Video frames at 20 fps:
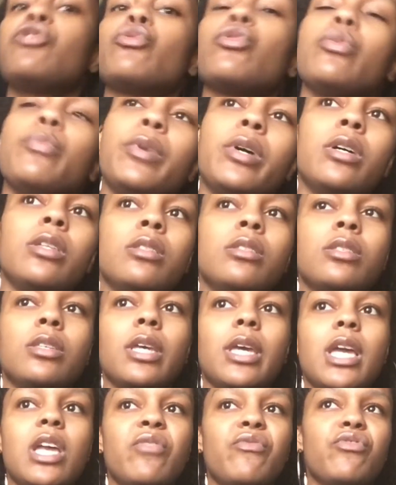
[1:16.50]
3 months,
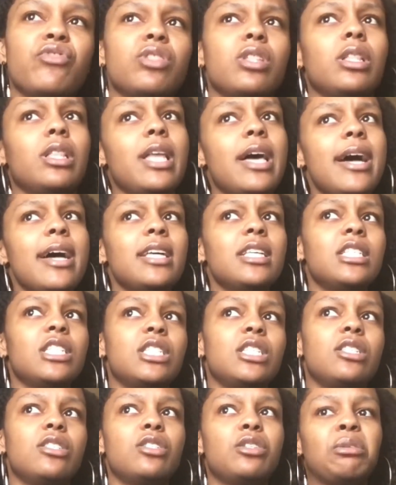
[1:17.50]
and for the
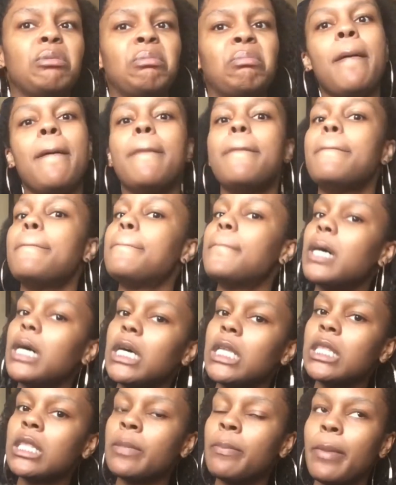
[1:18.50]
last
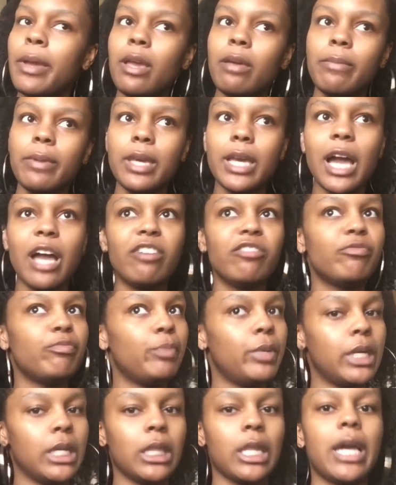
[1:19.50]
month maybe, I've
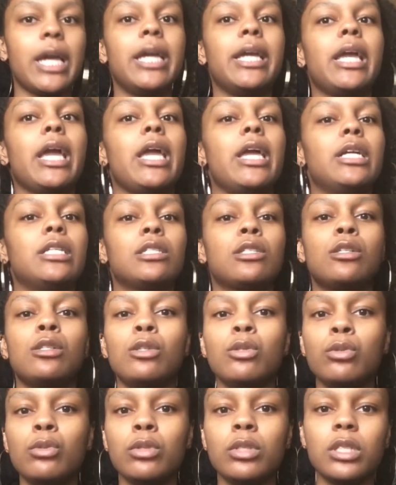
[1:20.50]
been like
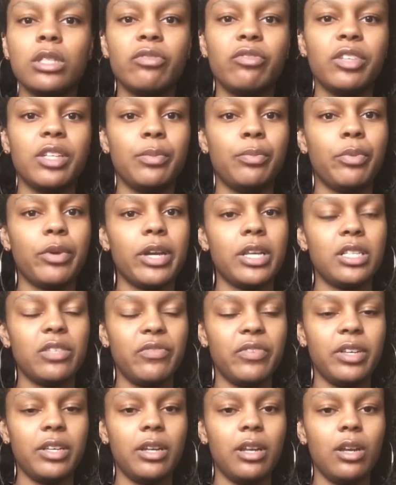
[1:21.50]
exclusively
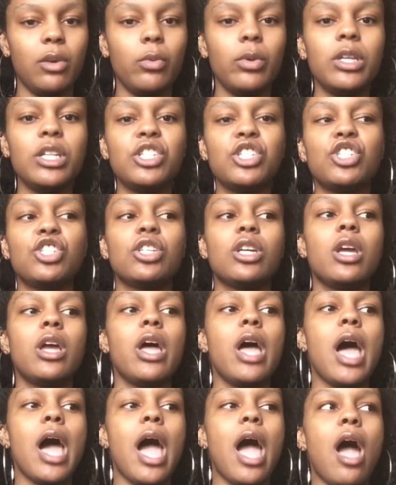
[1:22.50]
breastfeeding, which
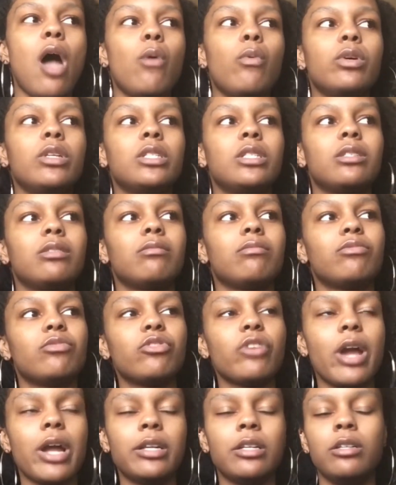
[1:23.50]
I was
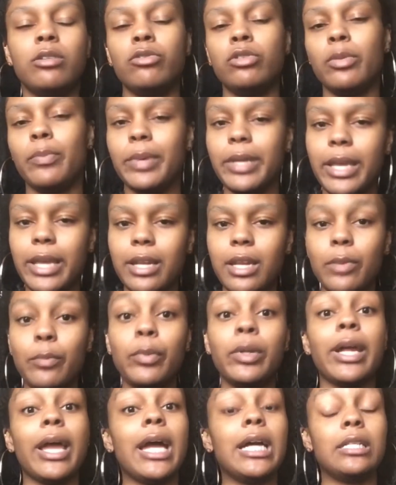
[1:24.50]
trying to do in the beginning,
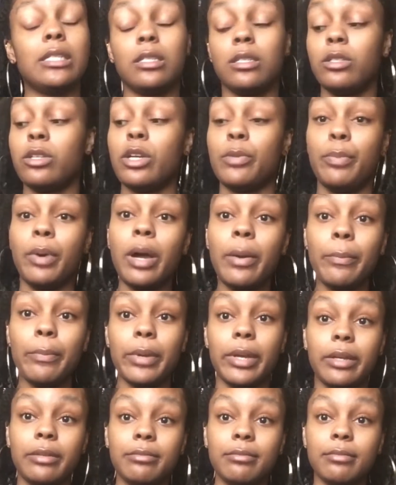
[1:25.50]
but I had to start
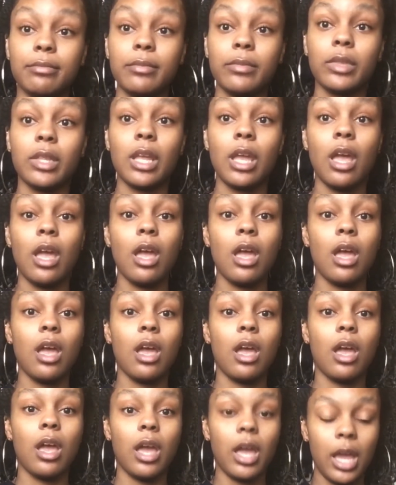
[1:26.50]
pumping.
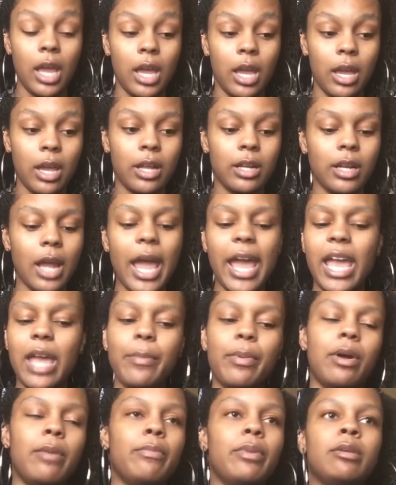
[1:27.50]
And I
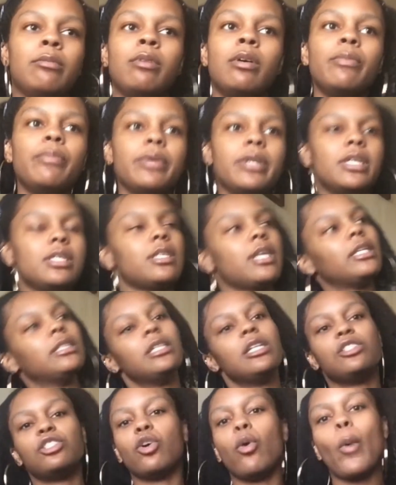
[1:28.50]
hate pumping. Pumping is like
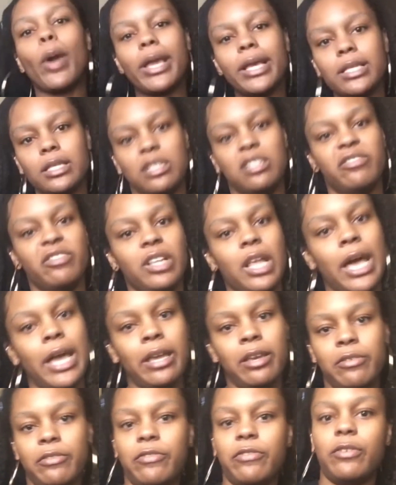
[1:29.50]
such a waste of
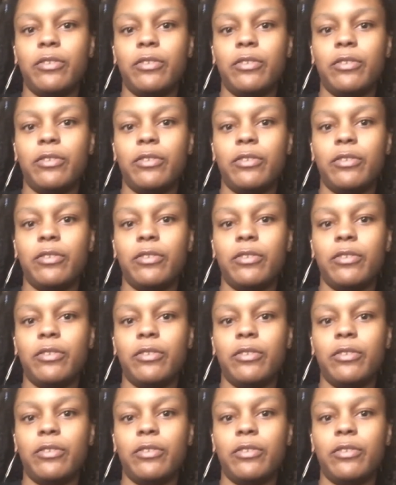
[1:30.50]
life,